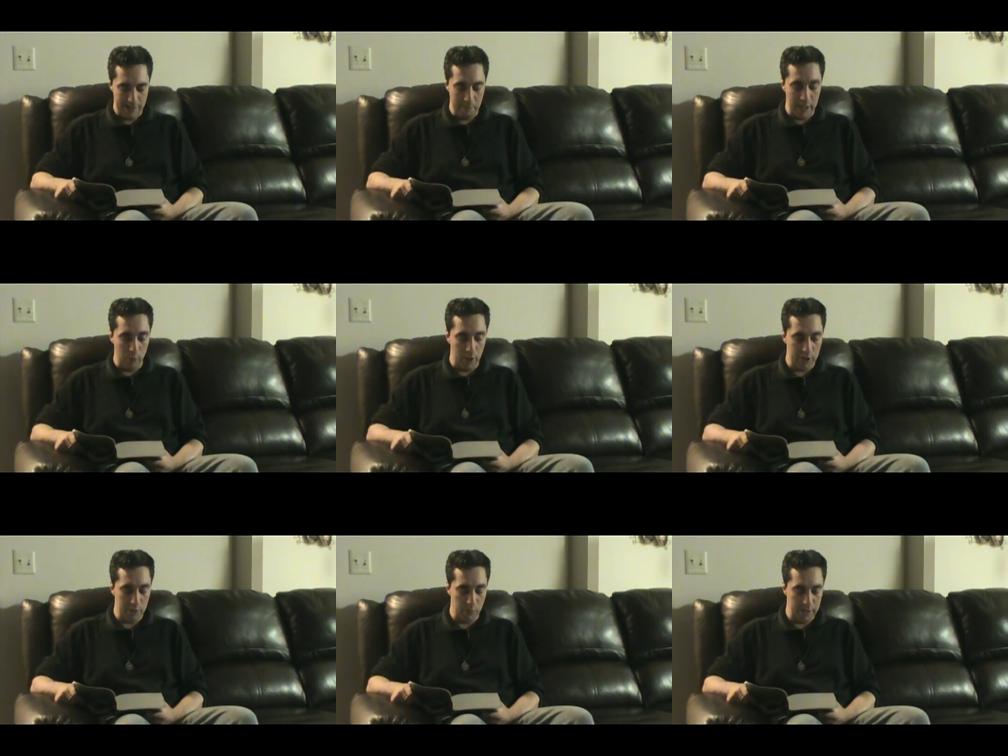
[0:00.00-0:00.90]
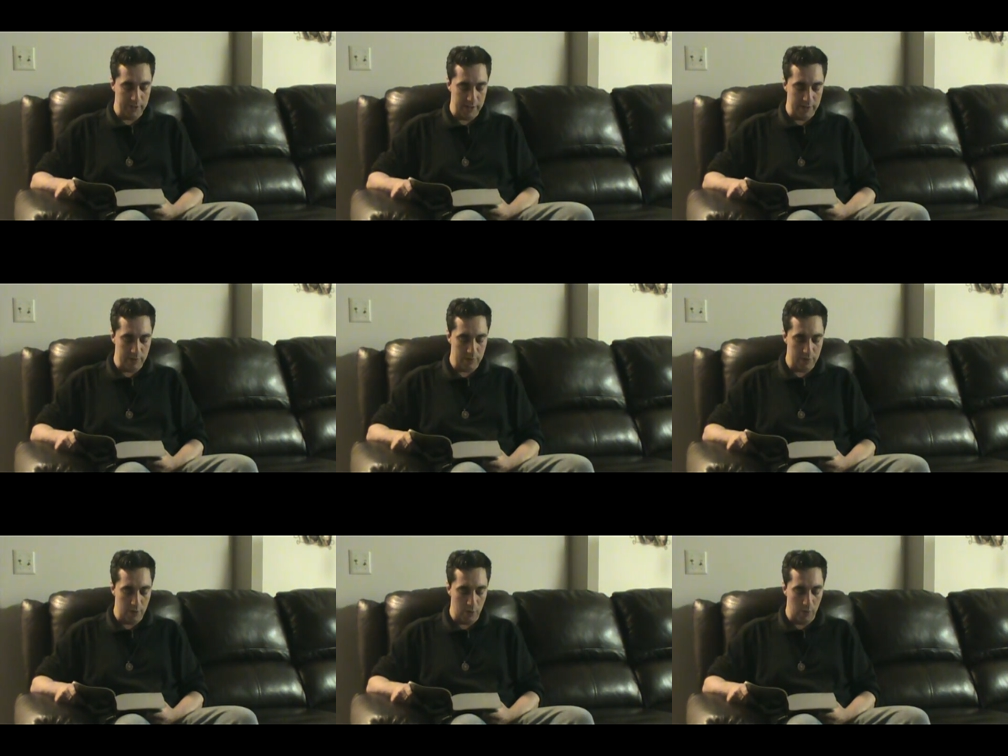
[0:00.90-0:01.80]
Many Russian residents,
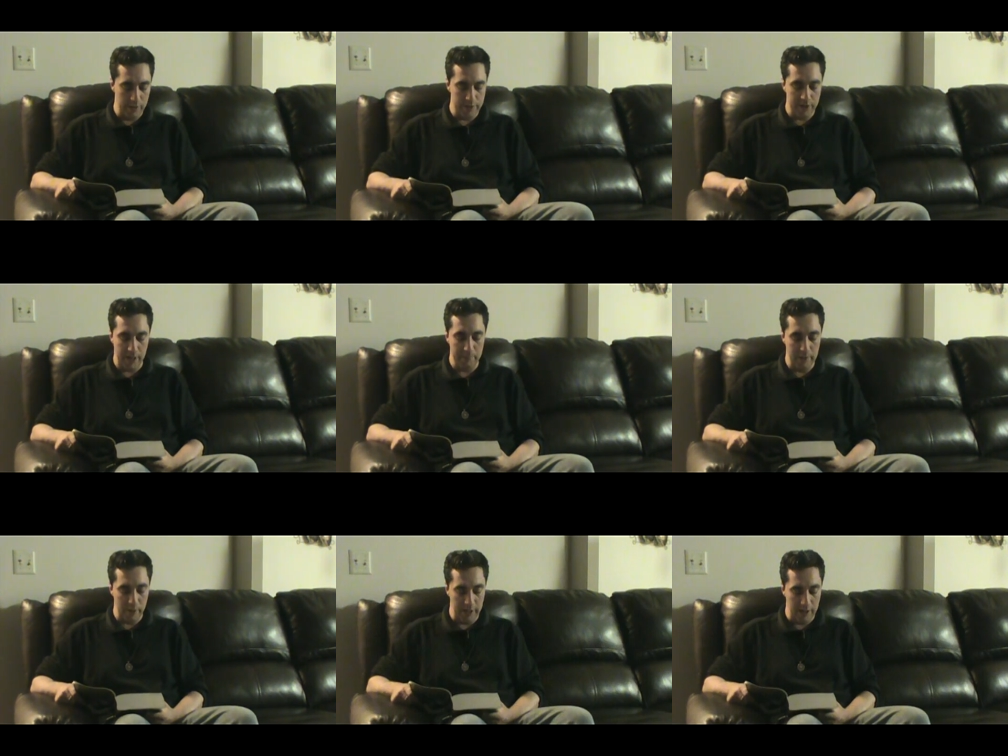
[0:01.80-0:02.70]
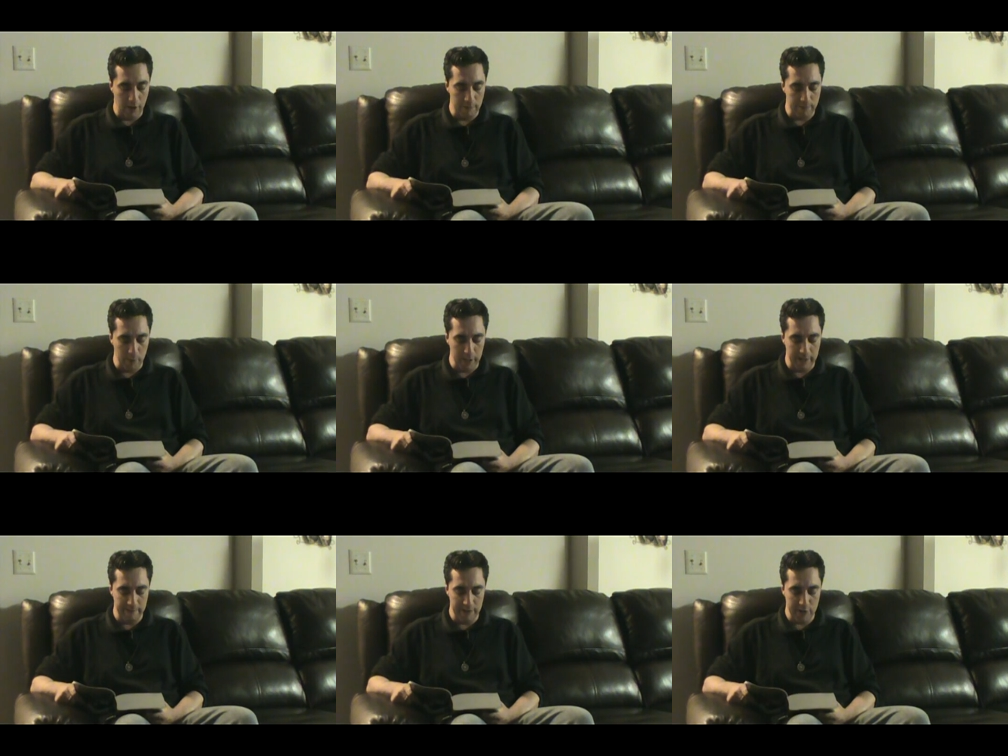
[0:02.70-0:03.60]
though in Siberia, are firmly
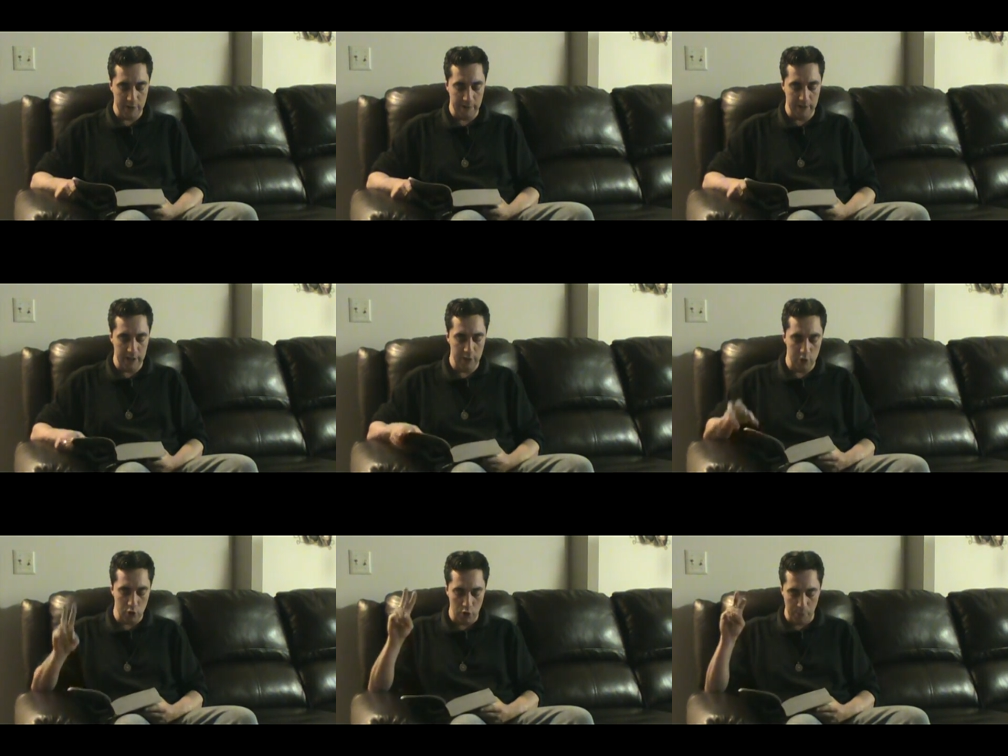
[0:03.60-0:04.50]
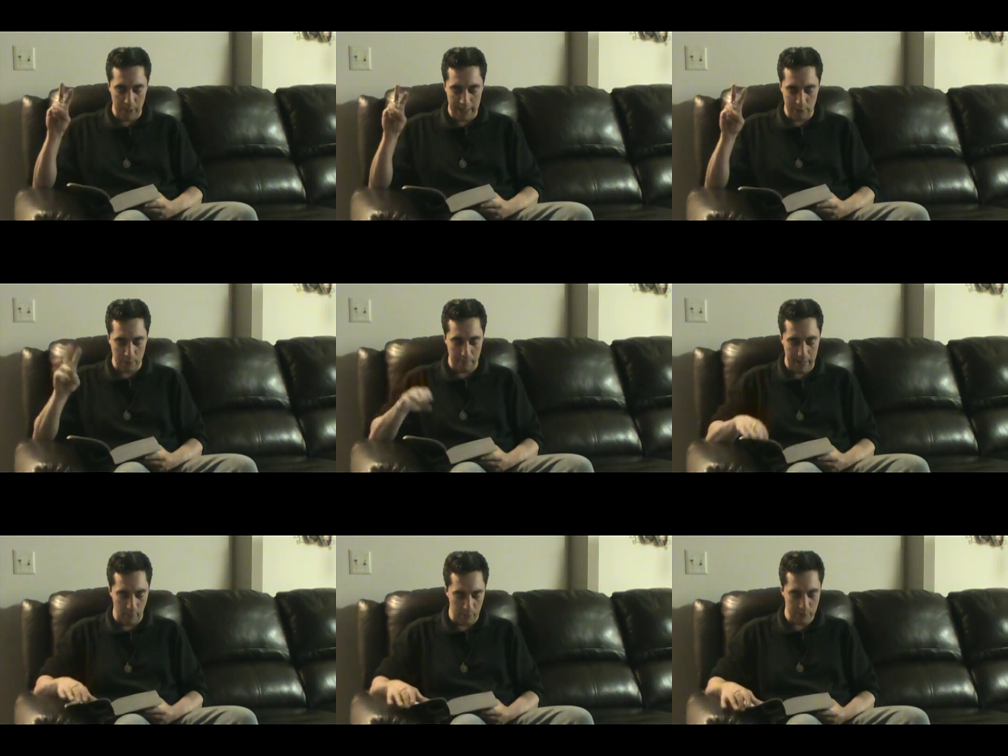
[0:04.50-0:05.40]
convinced of the supernatural
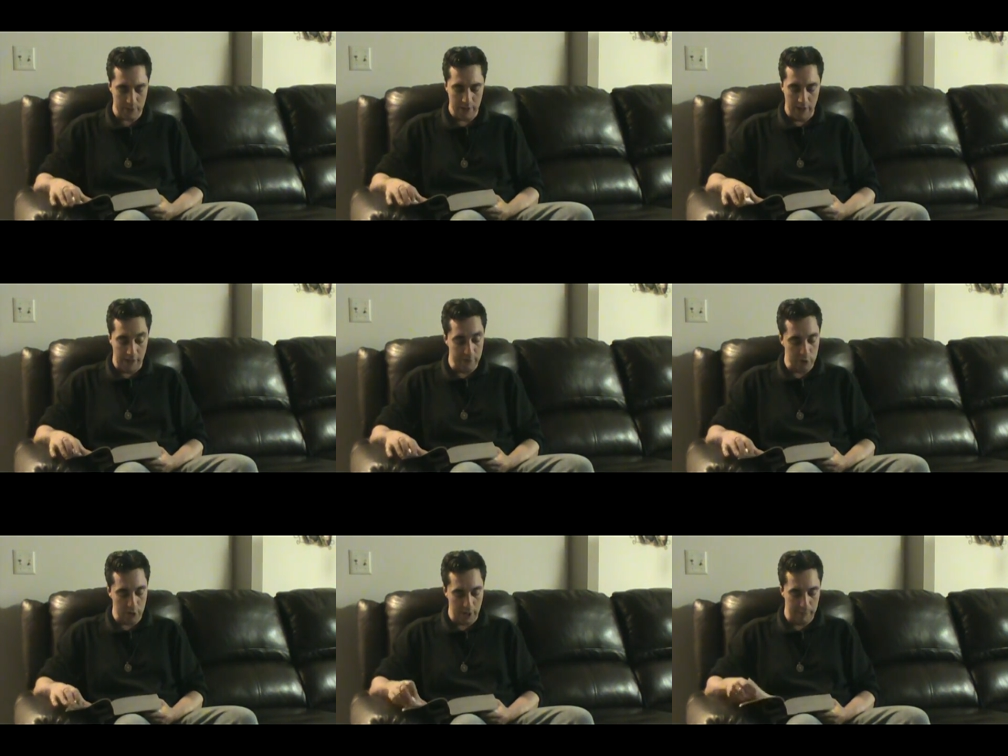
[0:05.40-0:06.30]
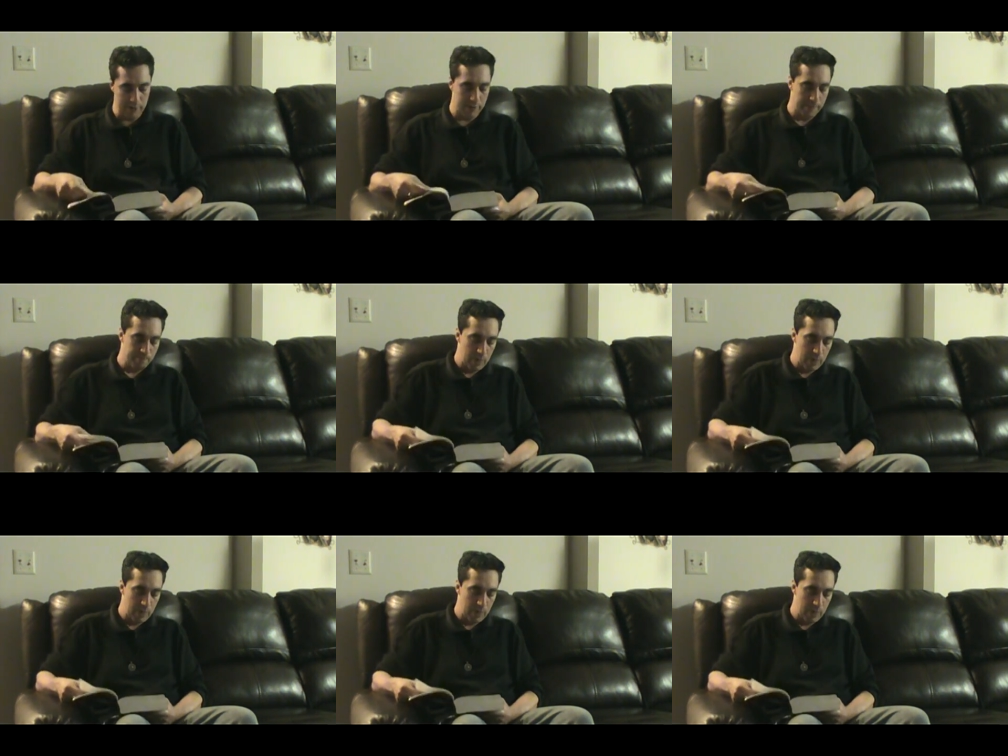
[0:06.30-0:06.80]
powers of the shamans.